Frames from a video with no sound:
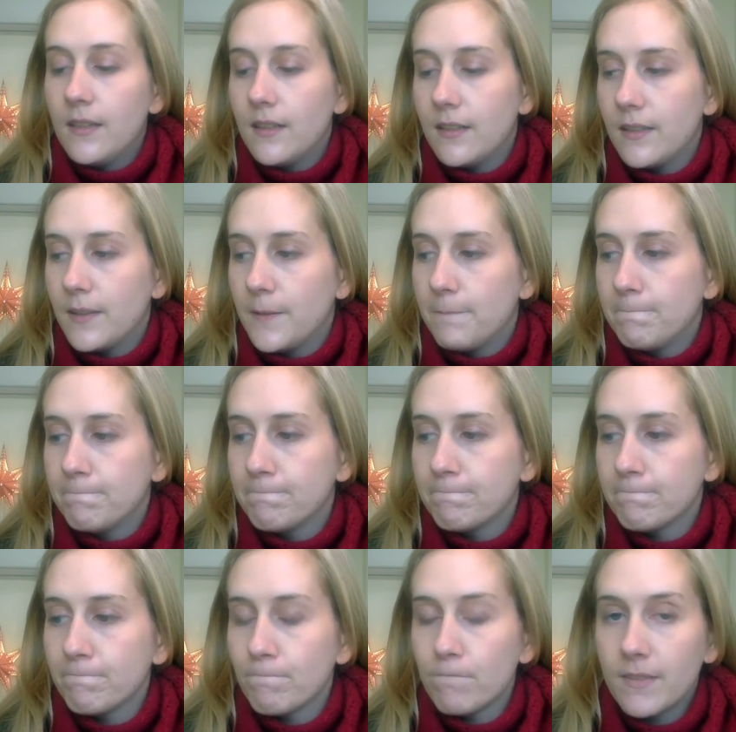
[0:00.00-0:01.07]
I
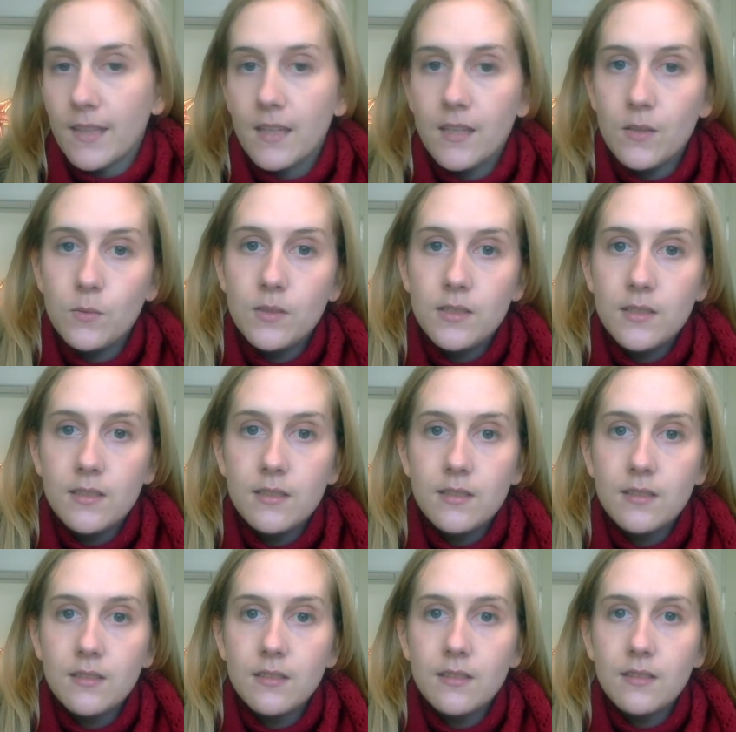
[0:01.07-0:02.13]
was
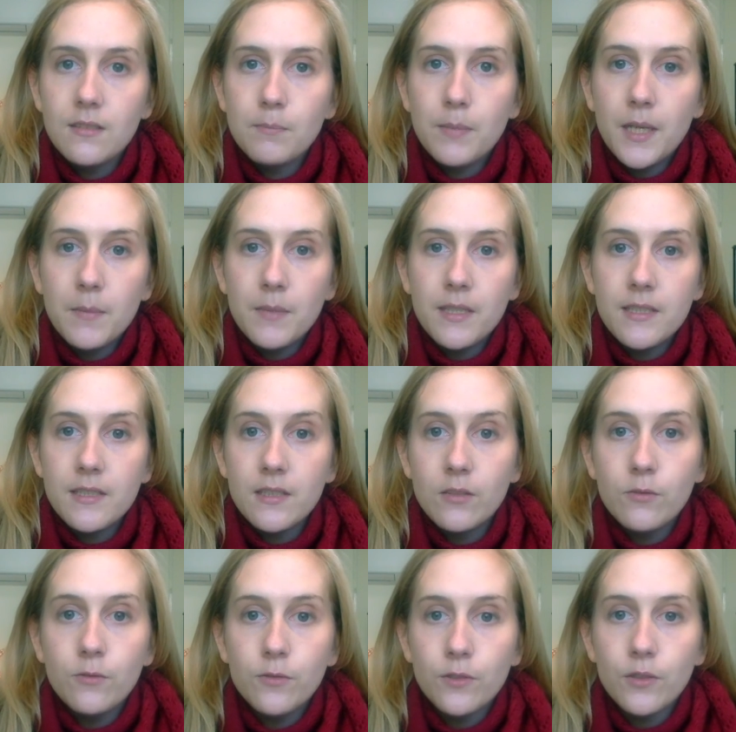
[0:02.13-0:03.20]
by
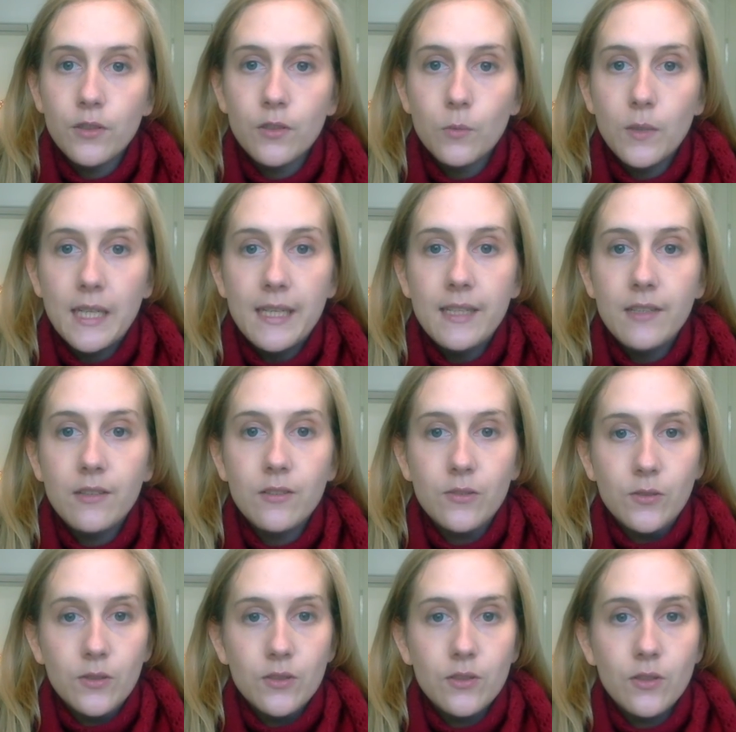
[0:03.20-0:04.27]
myself for a week
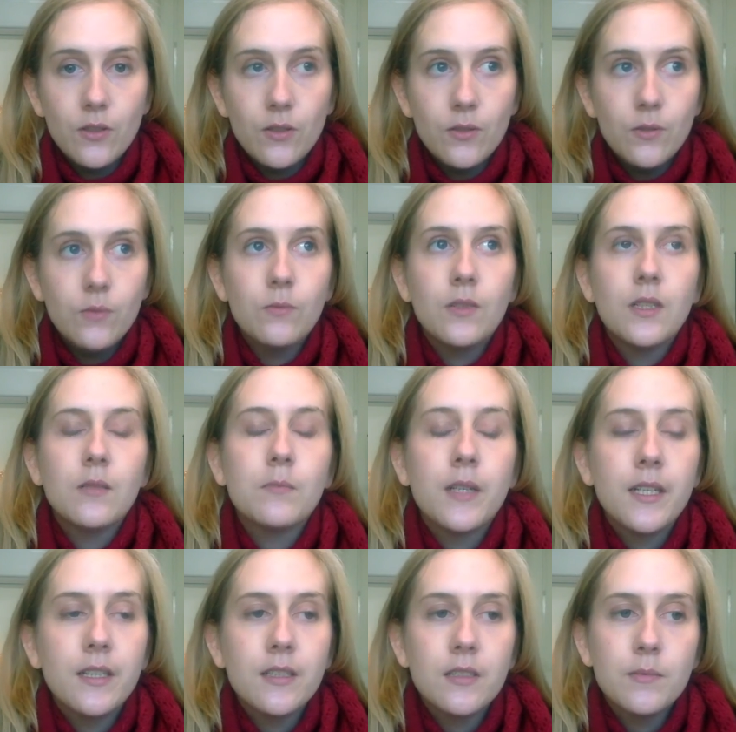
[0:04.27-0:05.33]
or so while
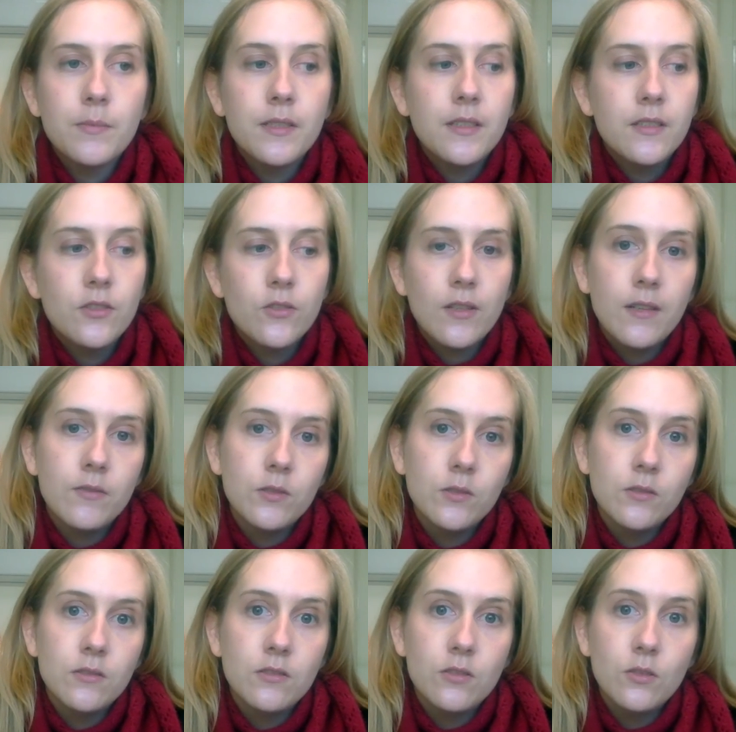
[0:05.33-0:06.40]
my husband
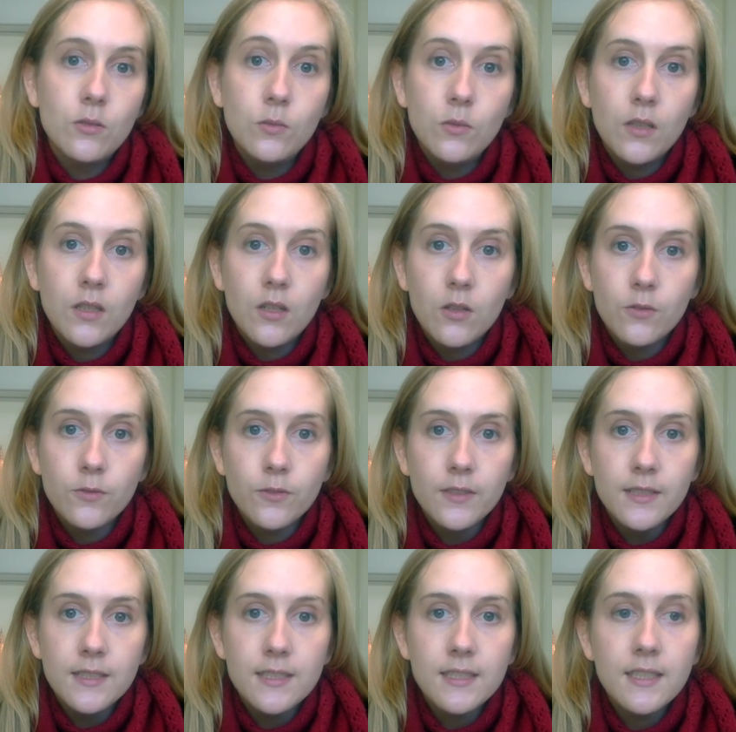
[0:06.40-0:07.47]
travelled to a
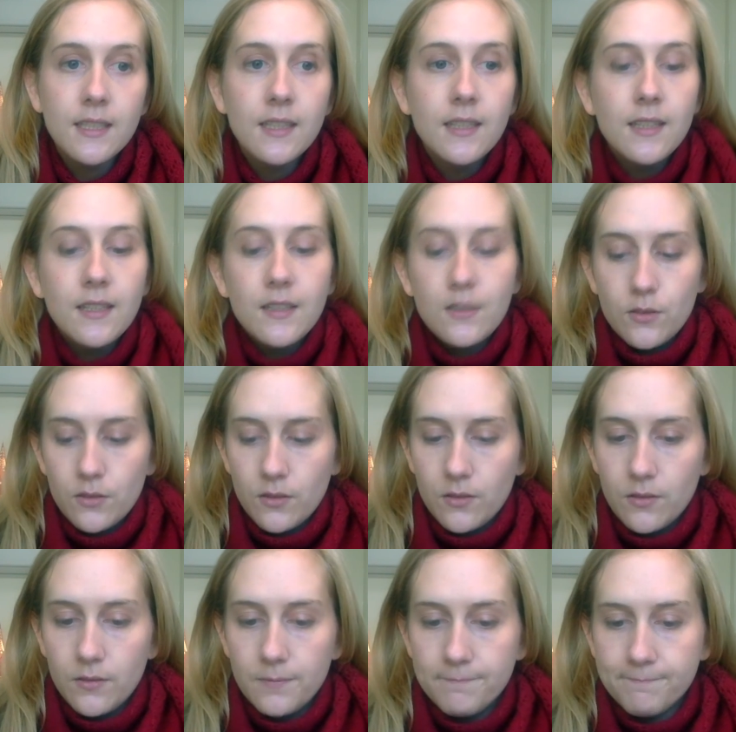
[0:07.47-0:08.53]
conference,
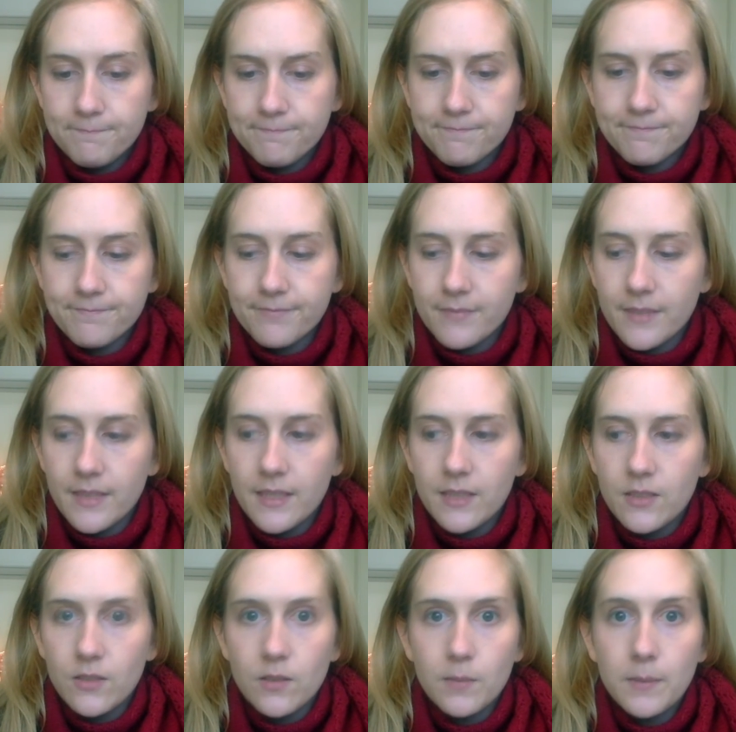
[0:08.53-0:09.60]
so things
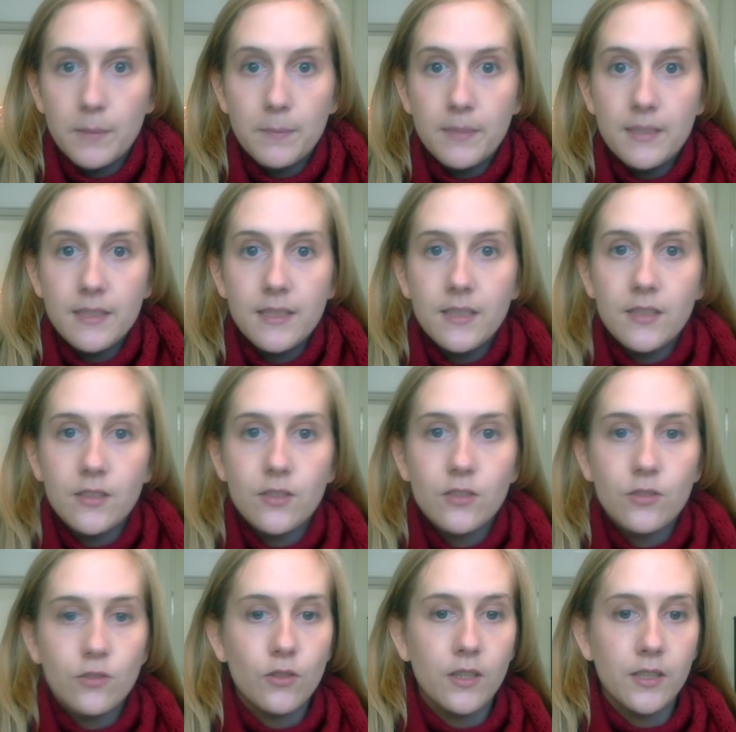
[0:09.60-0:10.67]
got a bit busy just
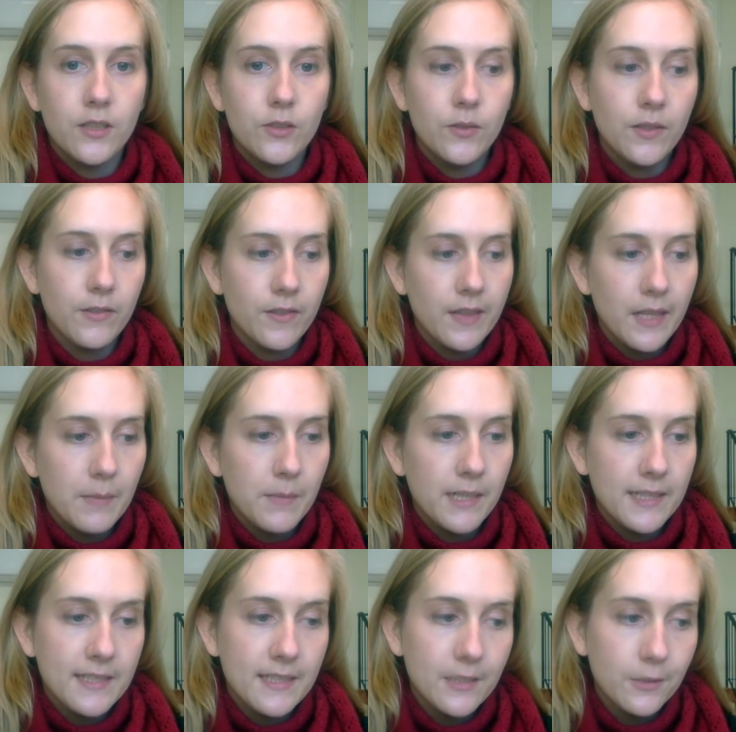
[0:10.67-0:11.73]
trying to do everything
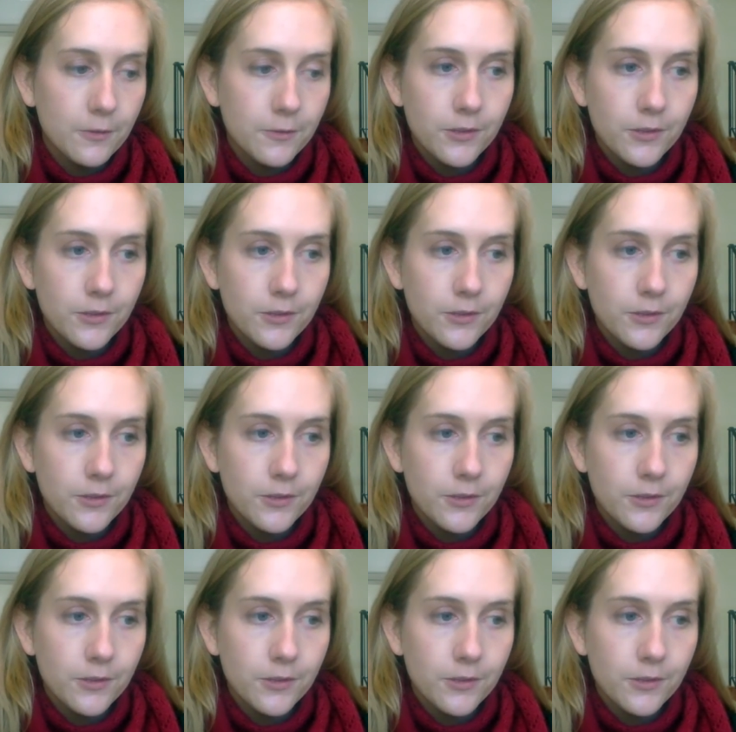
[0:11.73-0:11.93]
myself.